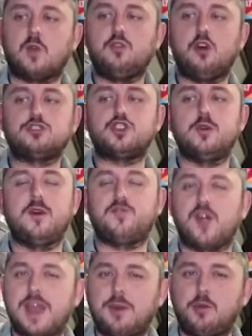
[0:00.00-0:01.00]
Not sure if
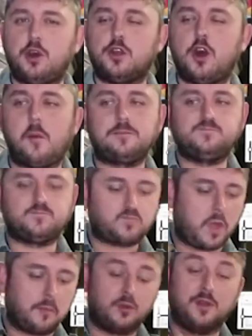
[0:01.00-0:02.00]
the lamb or not,
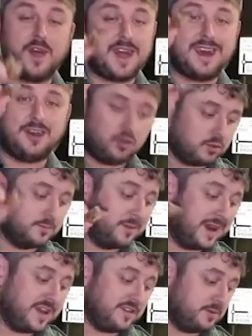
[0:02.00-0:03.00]
but they are
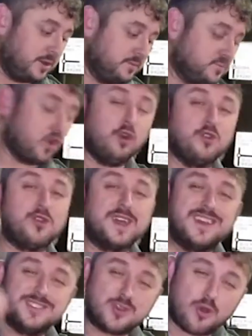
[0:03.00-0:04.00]
unbelievable. The whole thing is